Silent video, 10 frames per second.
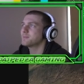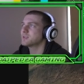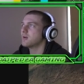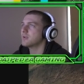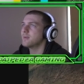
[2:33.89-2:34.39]

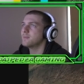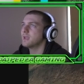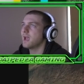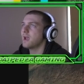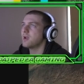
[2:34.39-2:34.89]
I'll keep the
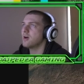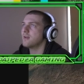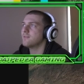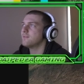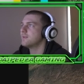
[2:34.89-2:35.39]
AI
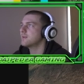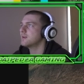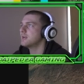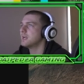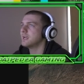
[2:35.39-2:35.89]

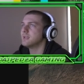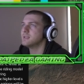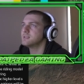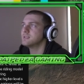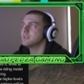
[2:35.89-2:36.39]
very
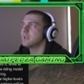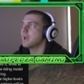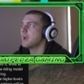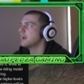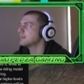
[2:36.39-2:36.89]
easy
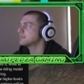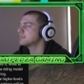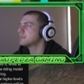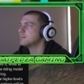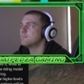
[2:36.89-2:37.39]
at
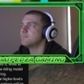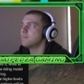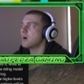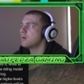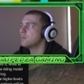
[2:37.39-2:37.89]
the
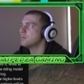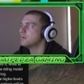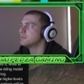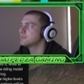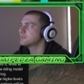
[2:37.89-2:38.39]

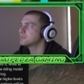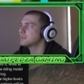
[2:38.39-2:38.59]
moment.